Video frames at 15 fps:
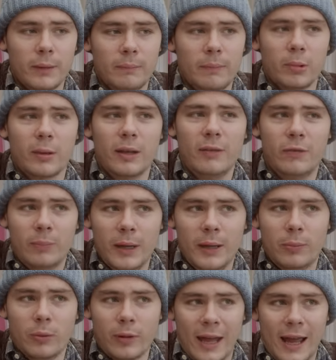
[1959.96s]
bereaved
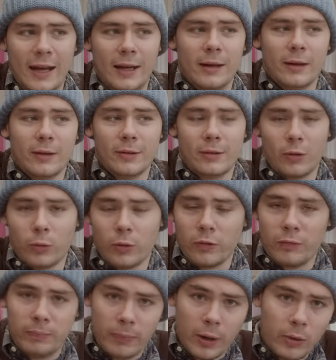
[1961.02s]
people can sort
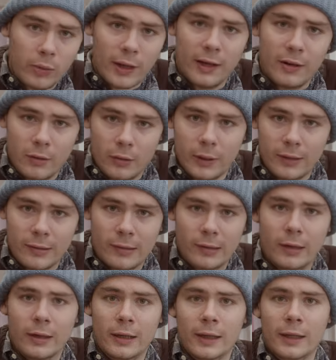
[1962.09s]
of poke into it
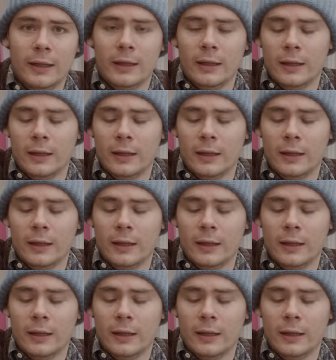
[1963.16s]
slightly.